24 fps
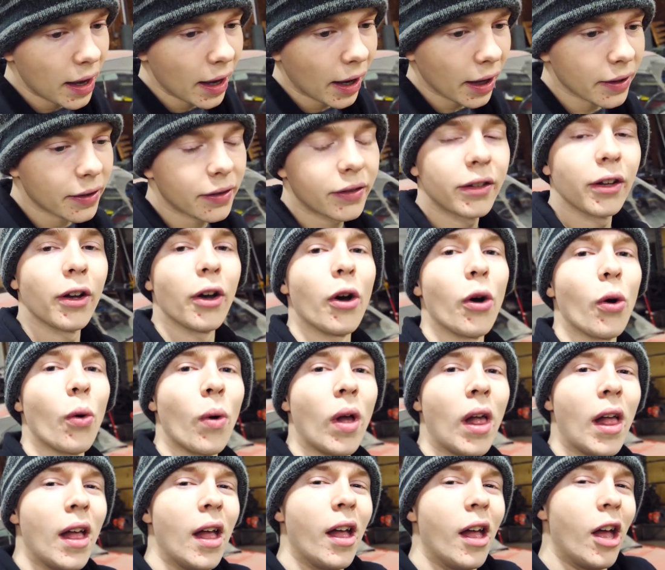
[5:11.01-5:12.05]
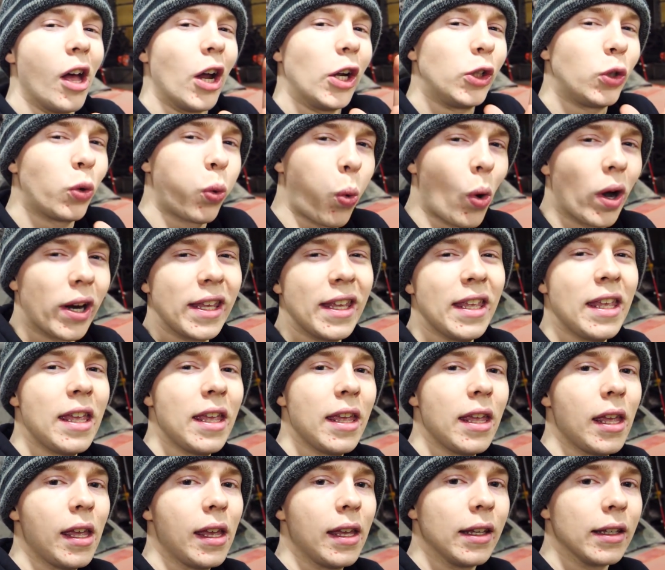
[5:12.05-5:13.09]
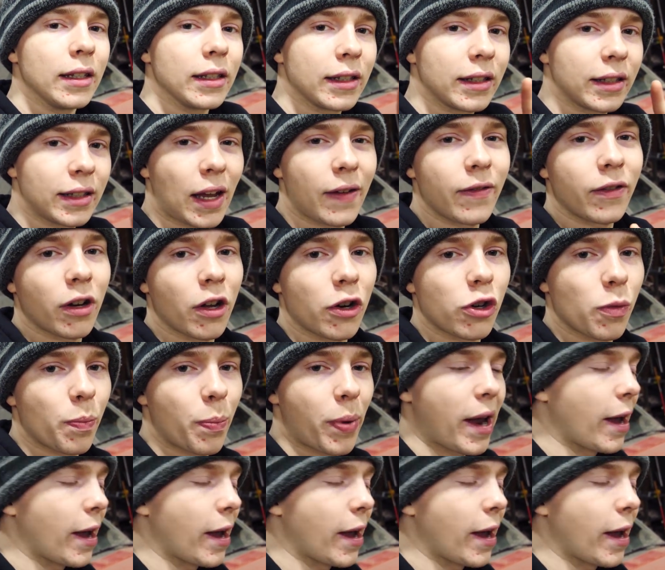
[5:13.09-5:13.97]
Yeah, so 20 700